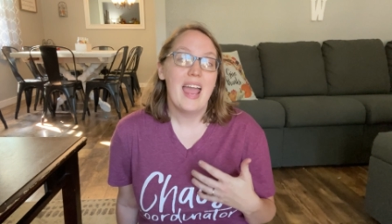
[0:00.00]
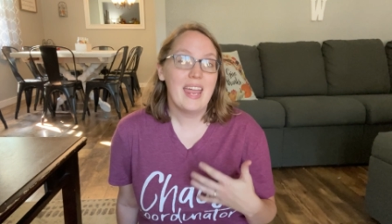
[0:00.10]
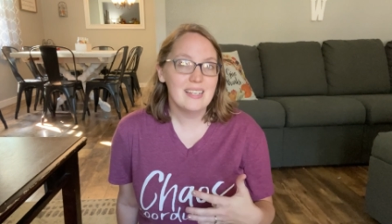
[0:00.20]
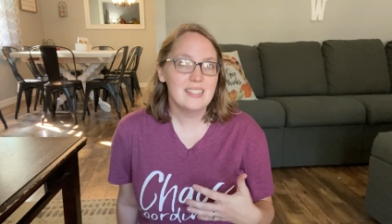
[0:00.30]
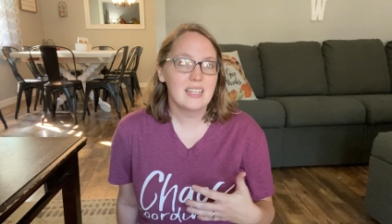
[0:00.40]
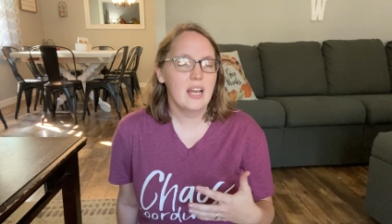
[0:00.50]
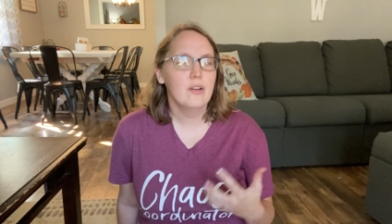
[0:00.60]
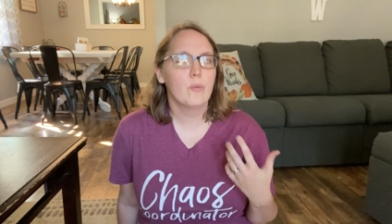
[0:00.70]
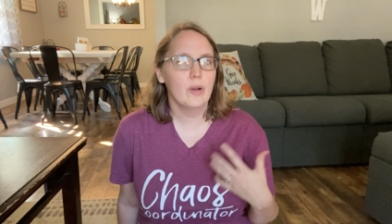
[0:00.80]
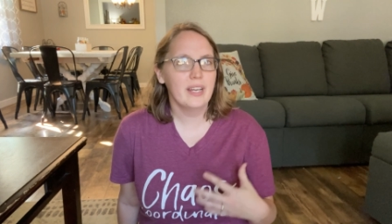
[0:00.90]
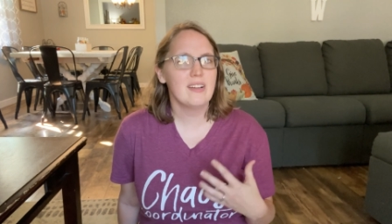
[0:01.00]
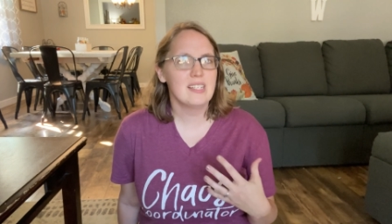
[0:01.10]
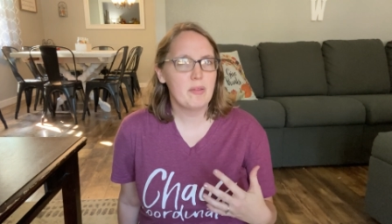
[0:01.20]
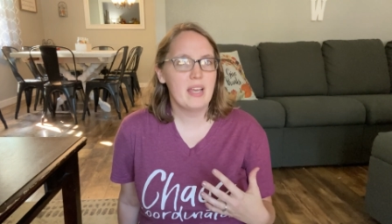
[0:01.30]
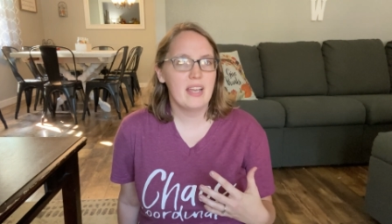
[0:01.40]
and to kind of work out
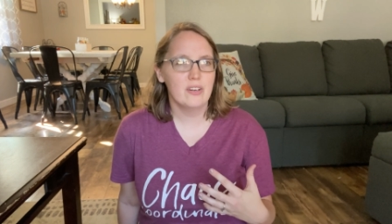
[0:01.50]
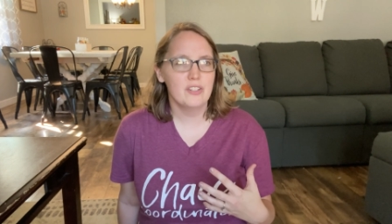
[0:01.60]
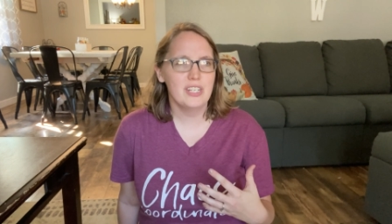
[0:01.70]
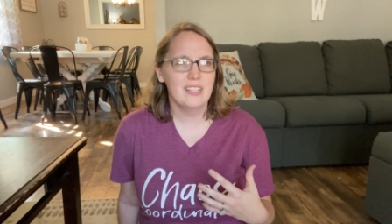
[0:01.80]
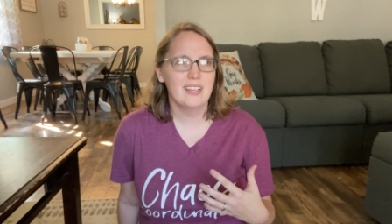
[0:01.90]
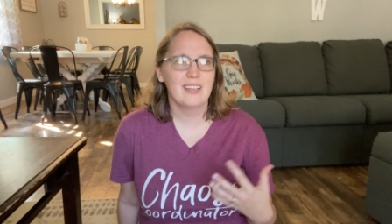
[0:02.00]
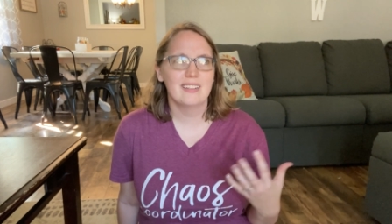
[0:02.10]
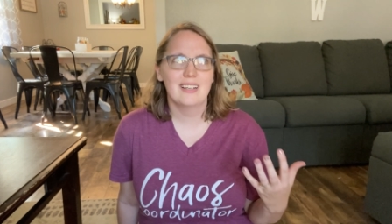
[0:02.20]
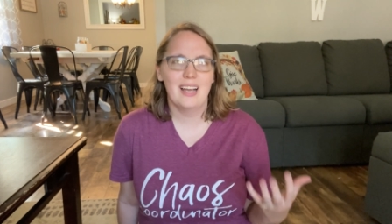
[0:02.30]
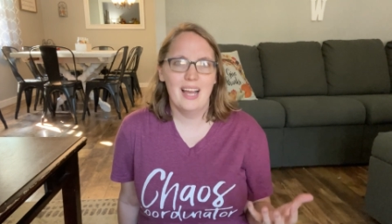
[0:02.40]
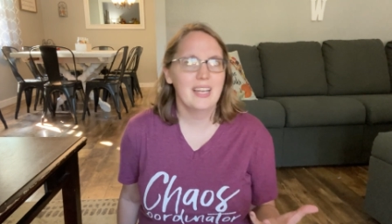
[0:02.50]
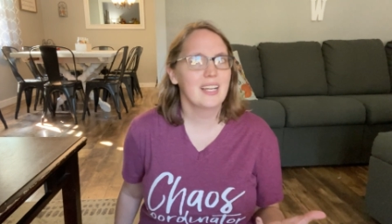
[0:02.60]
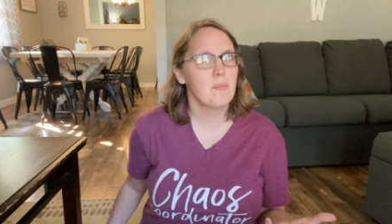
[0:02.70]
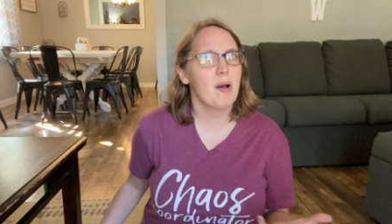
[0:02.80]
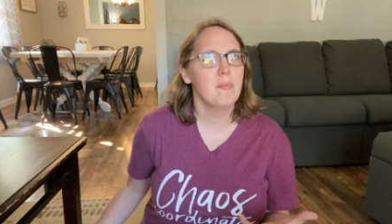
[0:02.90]
some of that energy that can kind
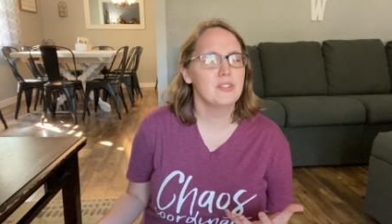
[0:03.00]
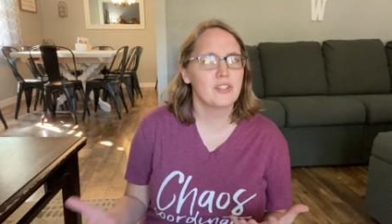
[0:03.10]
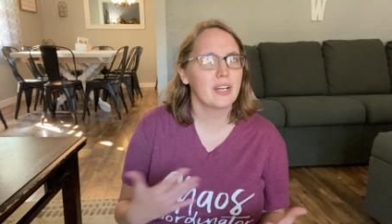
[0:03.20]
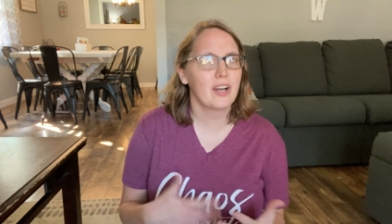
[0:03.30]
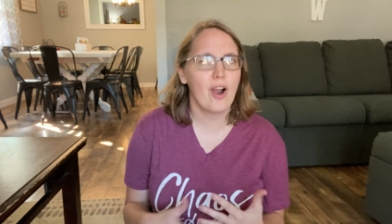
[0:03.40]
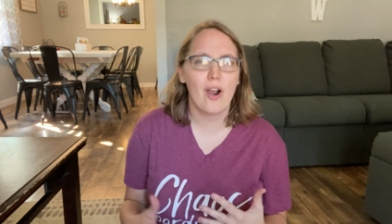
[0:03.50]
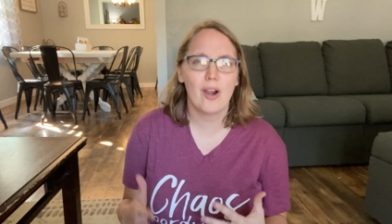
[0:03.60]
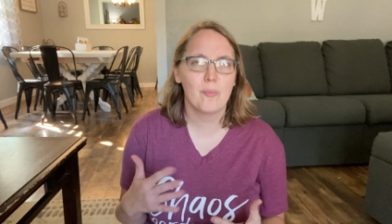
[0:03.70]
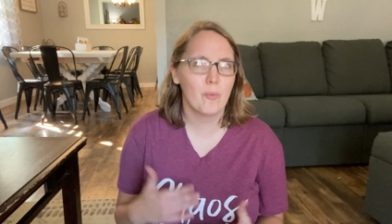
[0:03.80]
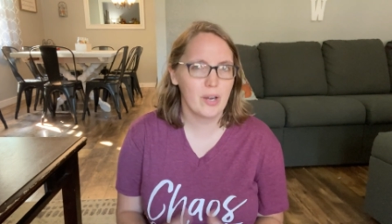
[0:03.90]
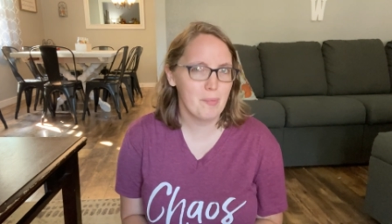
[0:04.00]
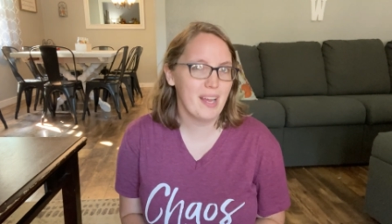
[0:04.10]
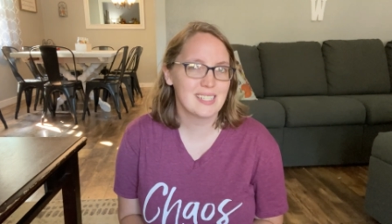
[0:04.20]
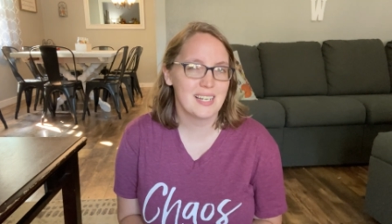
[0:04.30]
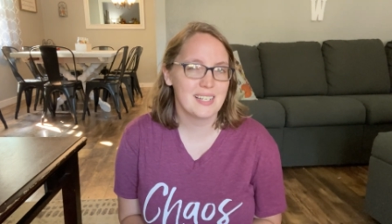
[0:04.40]
of come up during our morning
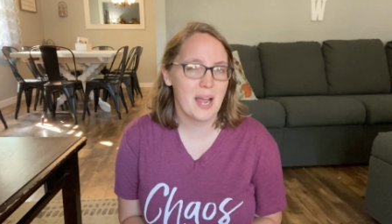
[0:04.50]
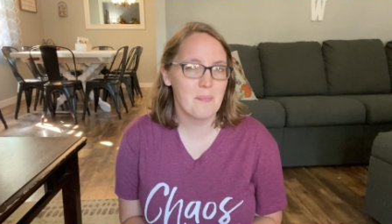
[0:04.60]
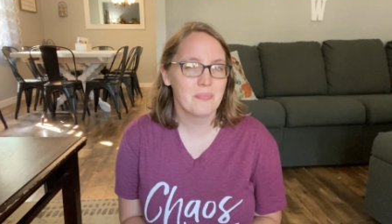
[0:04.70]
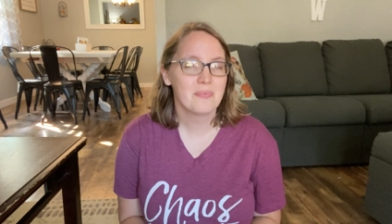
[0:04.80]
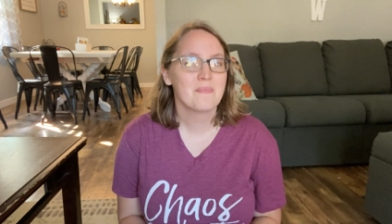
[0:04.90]
basket time.